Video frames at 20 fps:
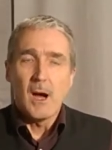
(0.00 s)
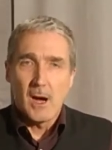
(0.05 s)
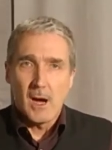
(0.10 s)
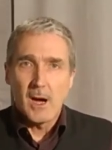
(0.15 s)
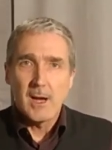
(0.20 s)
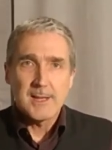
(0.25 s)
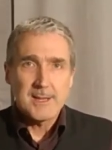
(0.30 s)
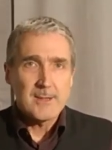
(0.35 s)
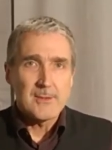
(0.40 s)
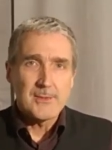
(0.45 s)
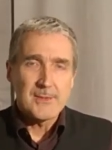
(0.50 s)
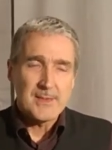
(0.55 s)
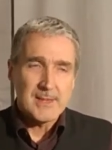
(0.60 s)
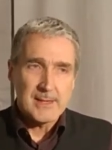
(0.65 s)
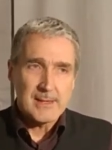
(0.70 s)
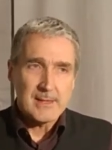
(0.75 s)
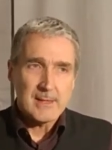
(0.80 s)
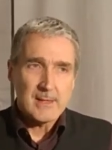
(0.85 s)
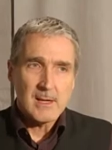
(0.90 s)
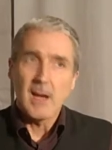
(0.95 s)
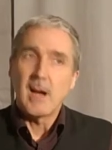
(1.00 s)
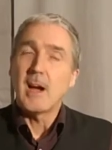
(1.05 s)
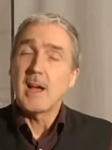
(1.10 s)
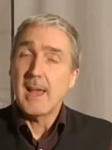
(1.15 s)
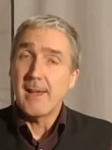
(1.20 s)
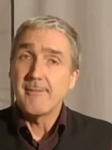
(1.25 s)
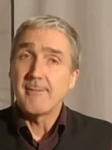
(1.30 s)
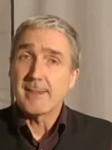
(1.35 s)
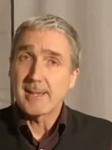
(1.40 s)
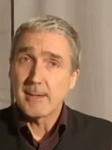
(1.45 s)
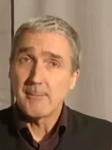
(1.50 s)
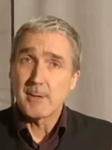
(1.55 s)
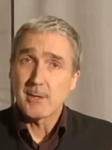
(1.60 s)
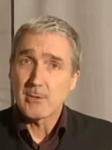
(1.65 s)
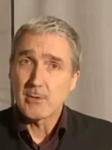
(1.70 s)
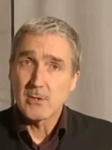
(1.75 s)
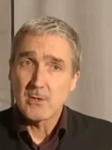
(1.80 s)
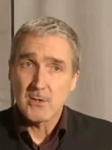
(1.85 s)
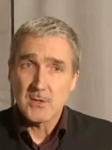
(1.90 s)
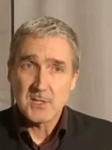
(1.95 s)
I don't think, I haven't come
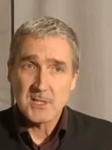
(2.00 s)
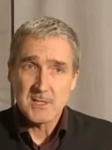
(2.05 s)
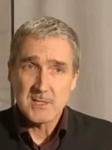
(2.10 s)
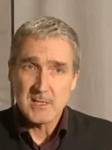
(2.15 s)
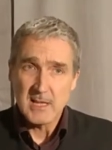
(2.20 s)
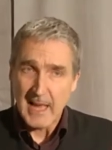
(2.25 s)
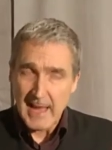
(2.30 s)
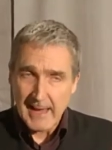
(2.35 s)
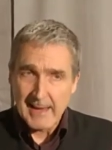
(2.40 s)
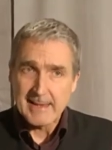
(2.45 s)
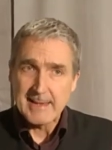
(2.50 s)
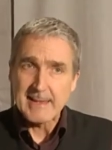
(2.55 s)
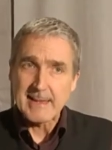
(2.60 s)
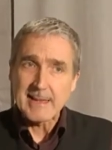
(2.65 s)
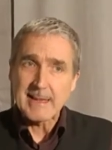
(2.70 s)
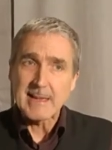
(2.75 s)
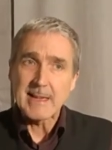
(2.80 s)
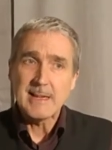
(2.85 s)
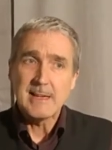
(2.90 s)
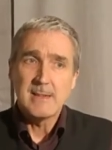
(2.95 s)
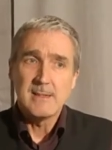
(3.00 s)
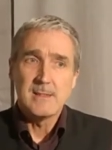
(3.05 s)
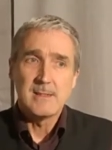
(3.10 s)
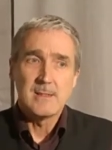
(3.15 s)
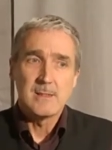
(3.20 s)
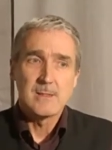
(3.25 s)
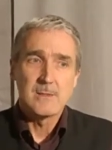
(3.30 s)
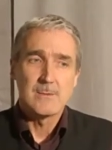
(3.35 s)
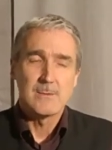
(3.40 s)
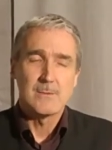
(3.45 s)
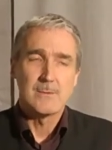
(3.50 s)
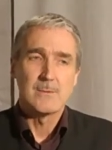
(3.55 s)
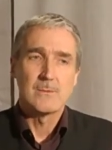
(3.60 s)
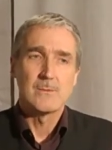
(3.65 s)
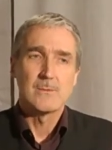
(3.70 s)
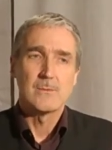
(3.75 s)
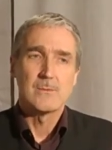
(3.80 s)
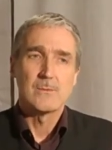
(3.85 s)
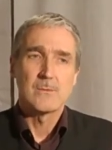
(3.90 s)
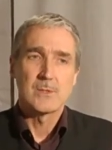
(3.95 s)
across any
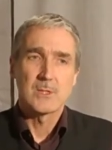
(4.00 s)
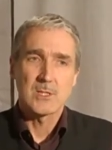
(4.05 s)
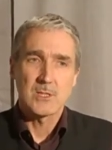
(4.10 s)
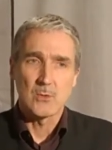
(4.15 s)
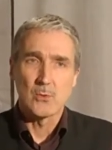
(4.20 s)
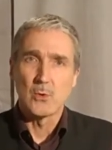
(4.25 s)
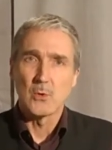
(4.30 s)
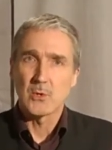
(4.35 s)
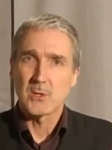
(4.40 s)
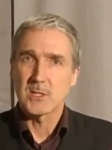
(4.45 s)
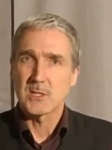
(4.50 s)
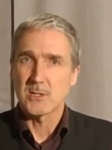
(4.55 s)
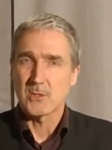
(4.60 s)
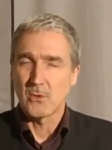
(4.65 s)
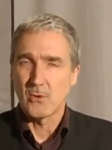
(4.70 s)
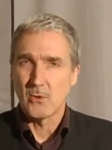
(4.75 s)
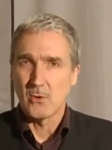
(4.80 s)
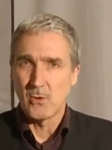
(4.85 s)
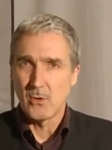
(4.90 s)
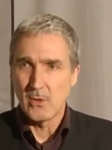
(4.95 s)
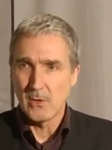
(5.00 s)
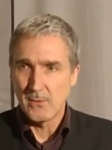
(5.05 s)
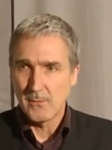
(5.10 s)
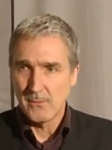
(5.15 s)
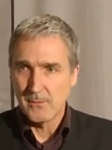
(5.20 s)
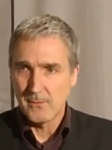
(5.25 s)
source or